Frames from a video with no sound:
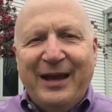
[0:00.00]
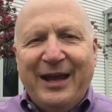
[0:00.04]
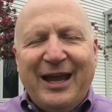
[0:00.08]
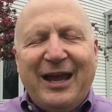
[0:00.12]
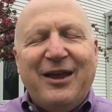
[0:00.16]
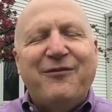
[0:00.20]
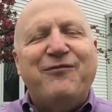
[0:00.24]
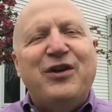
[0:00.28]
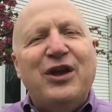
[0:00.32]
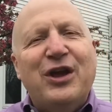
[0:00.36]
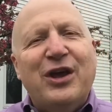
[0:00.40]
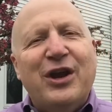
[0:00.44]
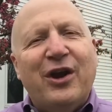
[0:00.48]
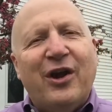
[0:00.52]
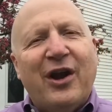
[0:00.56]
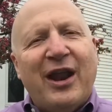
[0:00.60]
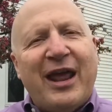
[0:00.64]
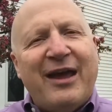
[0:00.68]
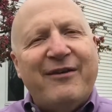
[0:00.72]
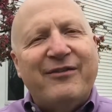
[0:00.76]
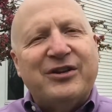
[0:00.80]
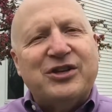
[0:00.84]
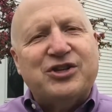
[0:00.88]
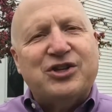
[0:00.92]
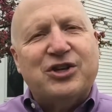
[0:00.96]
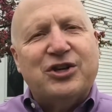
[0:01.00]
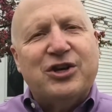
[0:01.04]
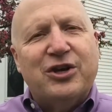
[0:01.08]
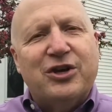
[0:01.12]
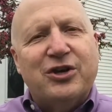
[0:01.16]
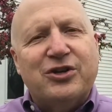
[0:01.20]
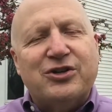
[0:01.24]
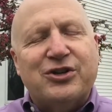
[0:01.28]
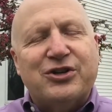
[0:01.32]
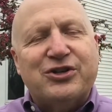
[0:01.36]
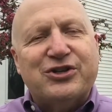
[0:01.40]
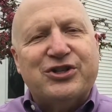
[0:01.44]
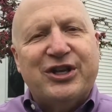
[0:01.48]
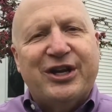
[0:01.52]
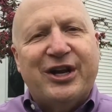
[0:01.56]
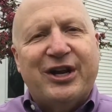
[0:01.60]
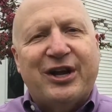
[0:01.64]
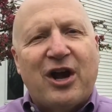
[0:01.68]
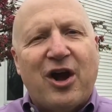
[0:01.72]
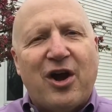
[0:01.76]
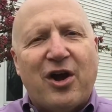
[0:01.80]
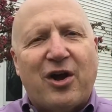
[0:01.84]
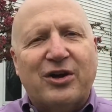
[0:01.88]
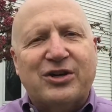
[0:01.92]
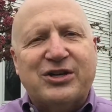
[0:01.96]
if you don't have a church or
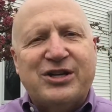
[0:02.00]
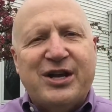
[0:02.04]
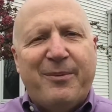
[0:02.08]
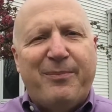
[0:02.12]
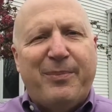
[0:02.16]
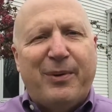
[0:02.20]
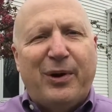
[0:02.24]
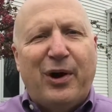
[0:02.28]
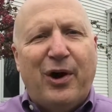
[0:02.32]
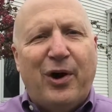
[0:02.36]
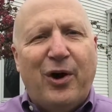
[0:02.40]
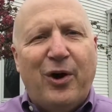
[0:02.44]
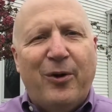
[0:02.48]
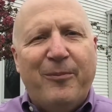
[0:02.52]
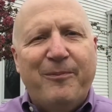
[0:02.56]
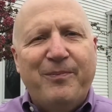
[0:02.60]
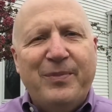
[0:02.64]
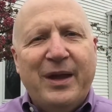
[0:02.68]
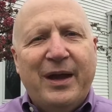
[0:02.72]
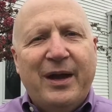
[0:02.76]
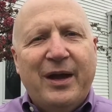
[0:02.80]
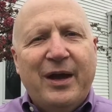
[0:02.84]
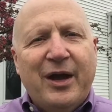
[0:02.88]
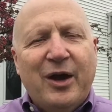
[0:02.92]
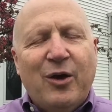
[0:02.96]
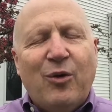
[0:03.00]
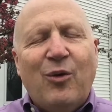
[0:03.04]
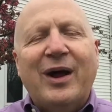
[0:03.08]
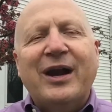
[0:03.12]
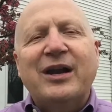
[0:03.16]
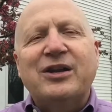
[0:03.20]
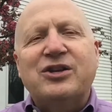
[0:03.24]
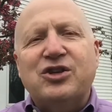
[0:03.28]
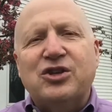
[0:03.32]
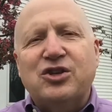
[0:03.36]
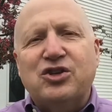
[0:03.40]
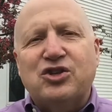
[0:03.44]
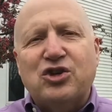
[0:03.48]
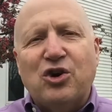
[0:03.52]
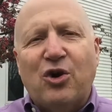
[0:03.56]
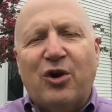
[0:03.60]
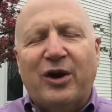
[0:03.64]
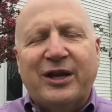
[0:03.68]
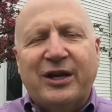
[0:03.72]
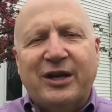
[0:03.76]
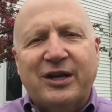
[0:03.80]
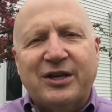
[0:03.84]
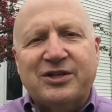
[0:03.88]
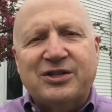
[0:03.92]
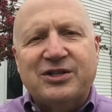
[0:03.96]
synagogue or temple home, why don't you
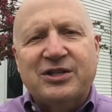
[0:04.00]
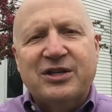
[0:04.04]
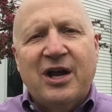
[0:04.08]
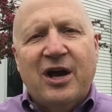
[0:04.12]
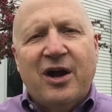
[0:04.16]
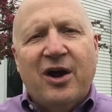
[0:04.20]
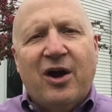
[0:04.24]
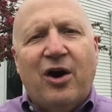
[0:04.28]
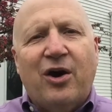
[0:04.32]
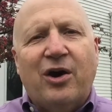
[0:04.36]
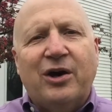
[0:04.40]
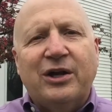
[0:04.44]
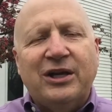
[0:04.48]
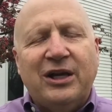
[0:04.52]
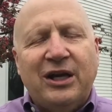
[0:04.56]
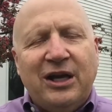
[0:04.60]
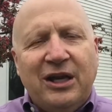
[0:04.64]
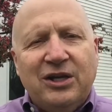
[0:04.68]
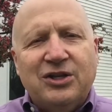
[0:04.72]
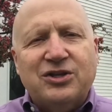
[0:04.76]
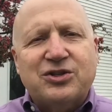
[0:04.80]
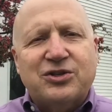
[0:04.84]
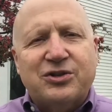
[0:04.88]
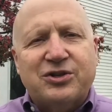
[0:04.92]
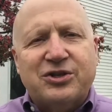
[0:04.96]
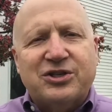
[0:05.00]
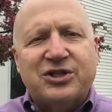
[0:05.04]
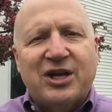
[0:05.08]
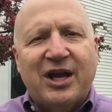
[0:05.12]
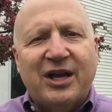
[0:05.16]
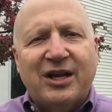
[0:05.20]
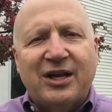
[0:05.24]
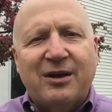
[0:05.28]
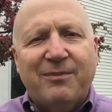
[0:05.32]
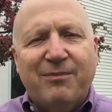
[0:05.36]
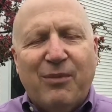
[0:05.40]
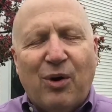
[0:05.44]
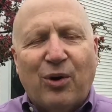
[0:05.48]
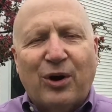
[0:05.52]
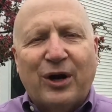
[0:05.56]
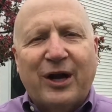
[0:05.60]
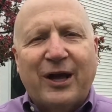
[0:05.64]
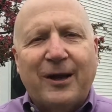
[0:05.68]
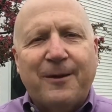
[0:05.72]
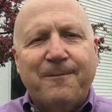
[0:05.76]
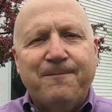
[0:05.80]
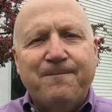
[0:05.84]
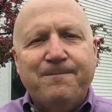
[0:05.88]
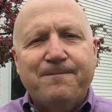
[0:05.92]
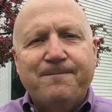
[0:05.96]
join us on Easter Sunday
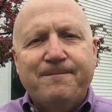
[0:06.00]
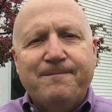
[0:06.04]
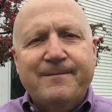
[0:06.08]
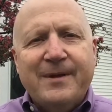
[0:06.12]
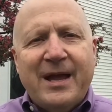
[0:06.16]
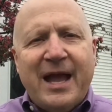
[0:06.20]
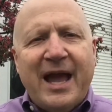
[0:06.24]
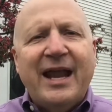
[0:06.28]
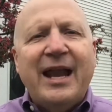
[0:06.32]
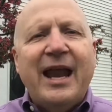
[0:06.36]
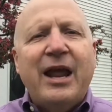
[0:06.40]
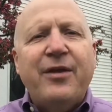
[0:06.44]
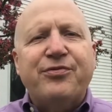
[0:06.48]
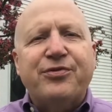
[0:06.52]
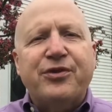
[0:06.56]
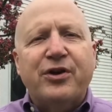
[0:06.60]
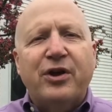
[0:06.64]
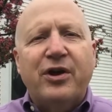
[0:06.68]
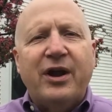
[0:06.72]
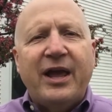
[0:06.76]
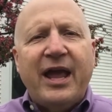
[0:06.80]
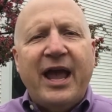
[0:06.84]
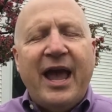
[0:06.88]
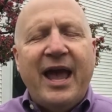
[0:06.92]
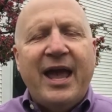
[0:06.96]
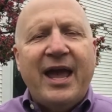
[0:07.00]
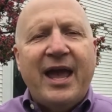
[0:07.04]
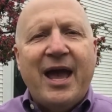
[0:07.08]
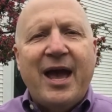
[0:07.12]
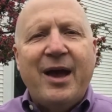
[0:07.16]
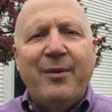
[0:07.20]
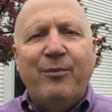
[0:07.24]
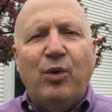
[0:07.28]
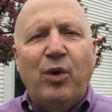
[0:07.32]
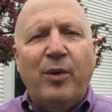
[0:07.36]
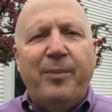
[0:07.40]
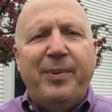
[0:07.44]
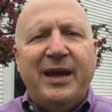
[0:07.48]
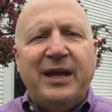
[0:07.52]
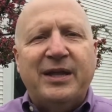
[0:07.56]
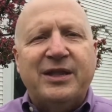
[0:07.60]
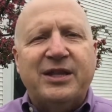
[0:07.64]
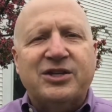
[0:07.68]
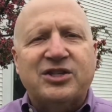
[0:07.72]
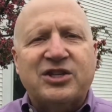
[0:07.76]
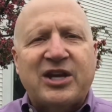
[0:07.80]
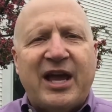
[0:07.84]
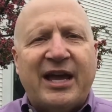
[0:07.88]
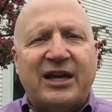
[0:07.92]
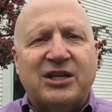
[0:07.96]
morning? At 8.30 a.m., we'll be in
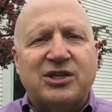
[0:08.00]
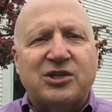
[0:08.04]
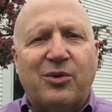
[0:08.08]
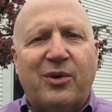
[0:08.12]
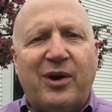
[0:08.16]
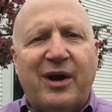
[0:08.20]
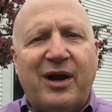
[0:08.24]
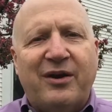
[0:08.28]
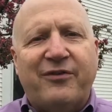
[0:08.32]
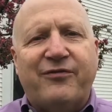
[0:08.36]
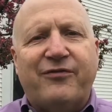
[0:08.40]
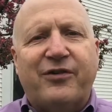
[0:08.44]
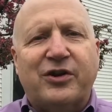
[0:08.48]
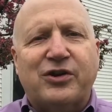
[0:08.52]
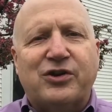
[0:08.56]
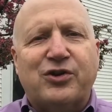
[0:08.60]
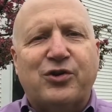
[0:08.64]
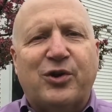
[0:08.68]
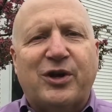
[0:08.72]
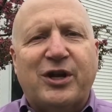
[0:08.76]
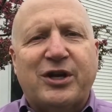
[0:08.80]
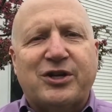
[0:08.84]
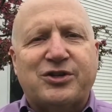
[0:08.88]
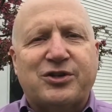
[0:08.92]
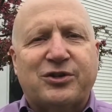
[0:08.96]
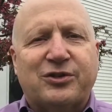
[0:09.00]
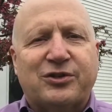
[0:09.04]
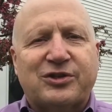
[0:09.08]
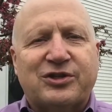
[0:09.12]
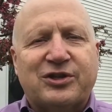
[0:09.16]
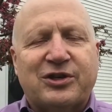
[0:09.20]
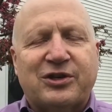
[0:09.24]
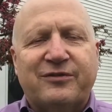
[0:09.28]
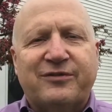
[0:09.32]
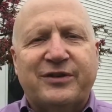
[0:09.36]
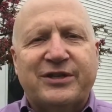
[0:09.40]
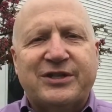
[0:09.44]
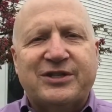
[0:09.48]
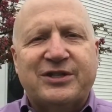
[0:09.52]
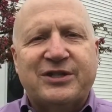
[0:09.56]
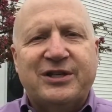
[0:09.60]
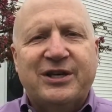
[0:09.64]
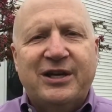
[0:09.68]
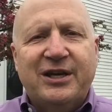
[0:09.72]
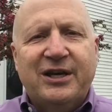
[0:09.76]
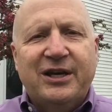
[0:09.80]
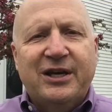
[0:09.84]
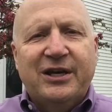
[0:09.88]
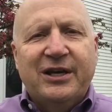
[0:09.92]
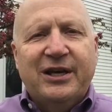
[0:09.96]
the sanctuary for a traditional service.
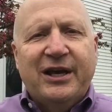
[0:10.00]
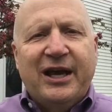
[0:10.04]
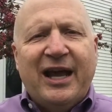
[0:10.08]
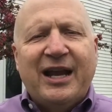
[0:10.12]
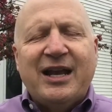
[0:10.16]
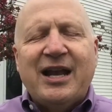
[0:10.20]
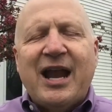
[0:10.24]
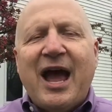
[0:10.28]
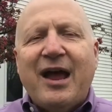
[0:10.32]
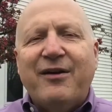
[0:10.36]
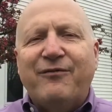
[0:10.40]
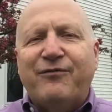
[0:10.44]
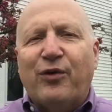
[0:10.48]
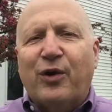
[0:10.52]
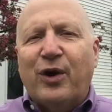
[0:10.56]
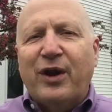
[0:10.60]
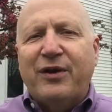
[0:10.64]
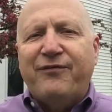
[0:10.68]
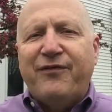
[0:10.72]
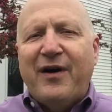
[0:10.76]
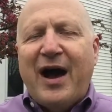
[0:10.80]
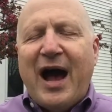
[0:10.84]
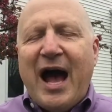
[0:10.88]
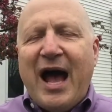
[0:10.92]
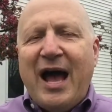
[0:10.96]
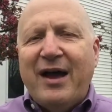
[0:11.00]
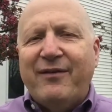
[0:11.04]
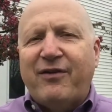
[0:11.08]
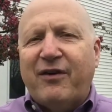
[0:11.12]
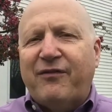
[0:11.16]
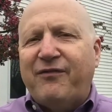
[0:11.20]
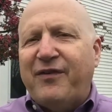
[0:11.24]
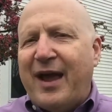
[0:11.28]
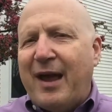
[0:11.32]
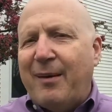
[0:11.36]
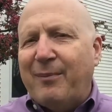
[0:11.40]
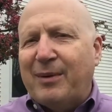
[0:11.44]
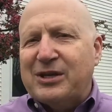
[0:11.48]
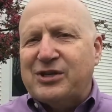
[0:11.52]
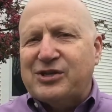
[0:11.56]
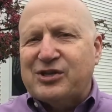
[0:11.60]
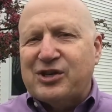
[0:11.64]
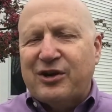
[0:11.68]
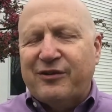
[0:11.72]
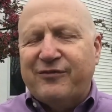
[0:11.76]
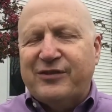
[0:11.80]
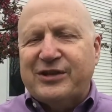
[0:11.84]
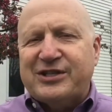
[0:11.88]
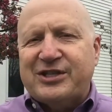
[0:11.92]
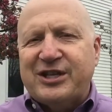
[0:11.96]
At 9.45, a family
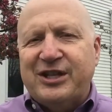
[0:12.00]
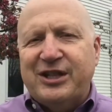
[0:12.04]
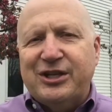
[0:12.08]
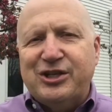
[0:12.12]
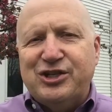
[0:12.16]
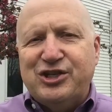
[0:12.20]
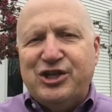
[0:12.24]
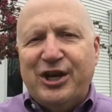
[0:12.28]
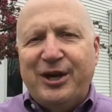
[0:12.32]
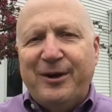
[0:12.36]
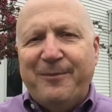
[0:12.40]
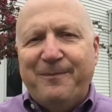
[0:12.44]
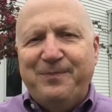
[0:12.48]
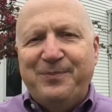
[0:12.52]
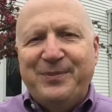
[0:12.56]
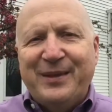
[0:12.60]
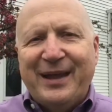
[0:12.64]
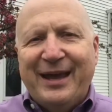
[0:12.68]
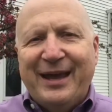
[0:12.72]
service in the gym,